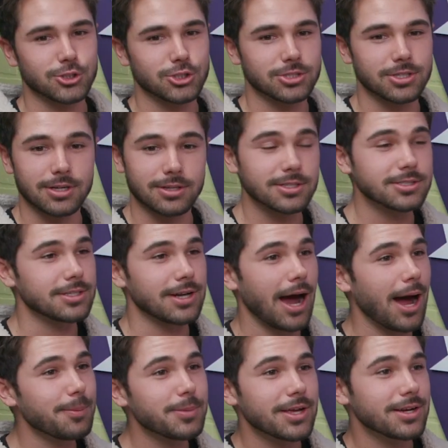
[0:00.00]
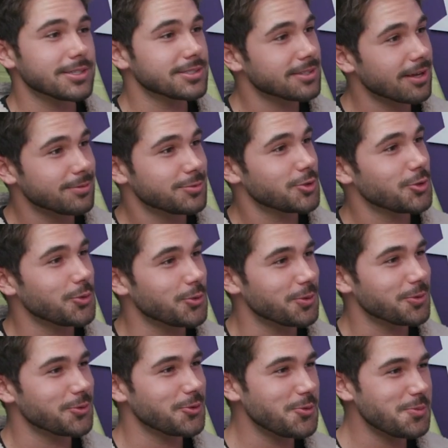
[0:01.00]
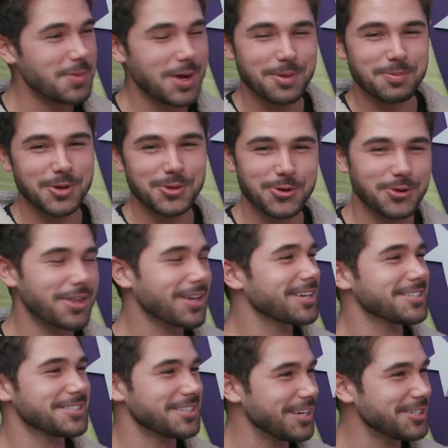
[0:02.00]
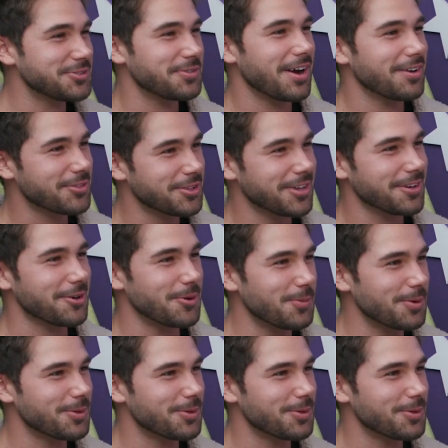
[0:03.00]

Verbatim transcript: was just like, listen, I'm getting stuff too. You made yeah, me look yeah, like yeah. a stage five clinger